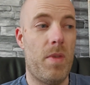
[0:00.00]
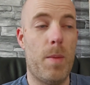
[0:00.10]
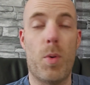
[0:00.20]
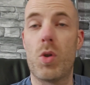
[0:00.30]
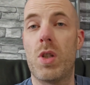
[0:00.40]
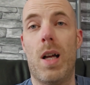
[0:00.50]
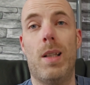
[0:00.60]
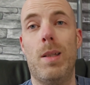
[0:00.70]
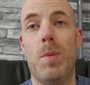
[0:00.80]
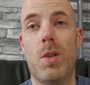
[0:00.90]
the
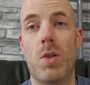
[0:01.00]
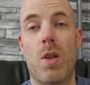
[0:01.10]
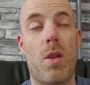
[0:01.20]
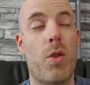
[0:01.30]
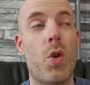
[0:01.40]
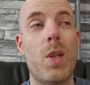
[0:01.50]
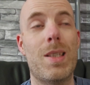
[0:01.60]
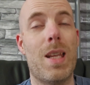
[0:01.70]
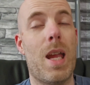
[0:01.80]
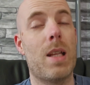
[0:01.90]
personality. Because in 30
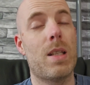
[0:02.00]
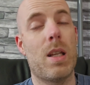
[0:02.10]
seconds,